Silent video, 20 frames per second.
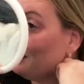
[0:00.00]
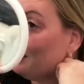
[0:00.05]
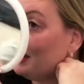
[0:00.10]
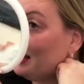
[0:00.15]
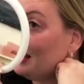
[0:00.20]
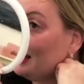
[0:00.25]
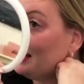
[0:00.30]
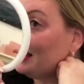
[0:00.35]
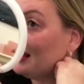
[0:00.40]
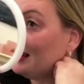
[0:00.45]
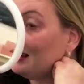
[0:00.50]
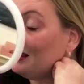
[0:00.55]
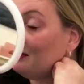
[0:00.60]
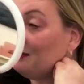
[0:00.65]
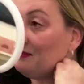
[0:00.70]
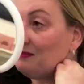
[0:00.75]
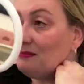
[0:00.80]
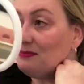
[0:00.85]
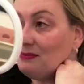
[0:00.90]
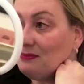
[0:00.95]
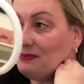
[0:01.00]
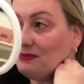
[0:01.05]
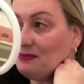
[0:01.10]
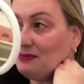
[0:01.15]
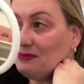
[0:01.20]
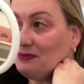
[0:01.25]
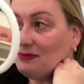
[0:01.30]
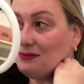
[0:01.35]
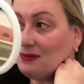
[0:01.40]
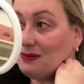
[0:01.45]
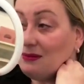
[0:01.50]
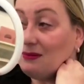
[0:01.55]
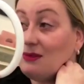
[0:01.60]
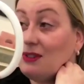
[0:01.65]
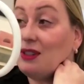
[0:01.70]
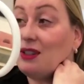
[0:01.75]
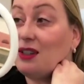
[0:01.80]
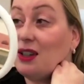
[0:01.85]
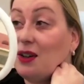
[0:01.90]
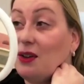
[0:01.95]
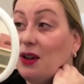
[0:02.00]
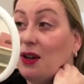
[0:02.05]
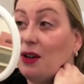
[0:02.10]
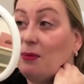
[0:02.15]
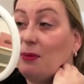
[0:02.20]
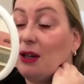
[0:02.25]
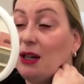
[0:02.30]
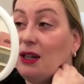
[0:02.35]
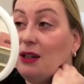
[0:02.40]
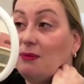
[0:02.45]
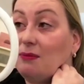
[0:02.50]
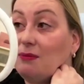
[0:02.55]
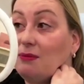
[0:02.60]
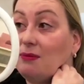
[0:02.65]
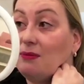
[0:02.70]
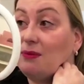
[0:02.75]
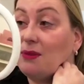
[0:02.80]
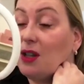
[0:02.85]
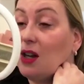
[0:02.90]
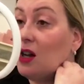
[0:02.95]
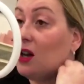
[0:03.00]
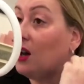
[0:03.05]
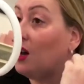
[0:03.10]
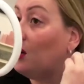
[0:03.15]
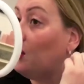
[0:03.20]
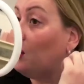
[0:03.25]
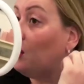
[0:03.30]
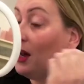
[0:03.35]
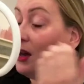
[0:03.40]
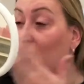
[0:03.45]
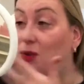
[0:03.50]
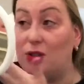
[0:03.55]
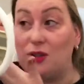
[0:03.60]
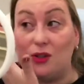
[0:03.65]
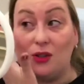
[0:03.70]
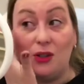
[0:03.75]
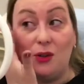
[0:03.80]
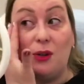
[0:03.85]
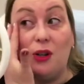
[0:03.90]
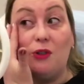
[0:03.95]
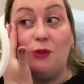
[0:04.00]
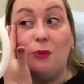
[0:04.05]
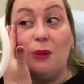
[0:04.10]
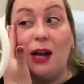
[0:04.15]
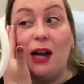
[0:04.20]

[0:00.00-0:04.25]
Amazing. So happy. Oh wow, she took all of